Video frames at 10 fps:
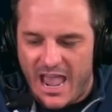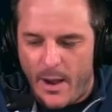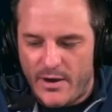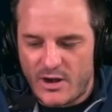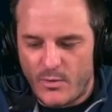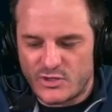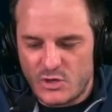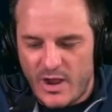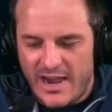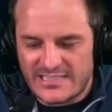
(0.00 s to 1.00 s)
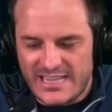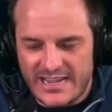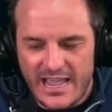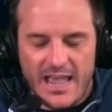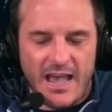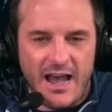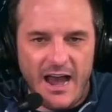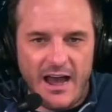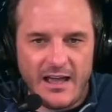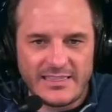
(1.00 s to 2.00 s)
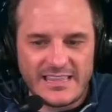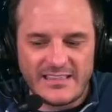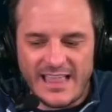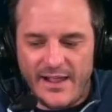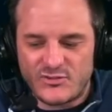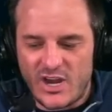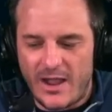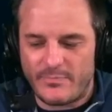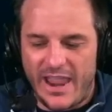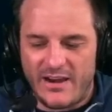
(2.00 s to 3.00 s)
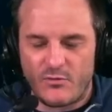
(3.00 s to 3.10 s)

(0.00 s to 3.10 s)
I want to know what you guys think in the live chat and,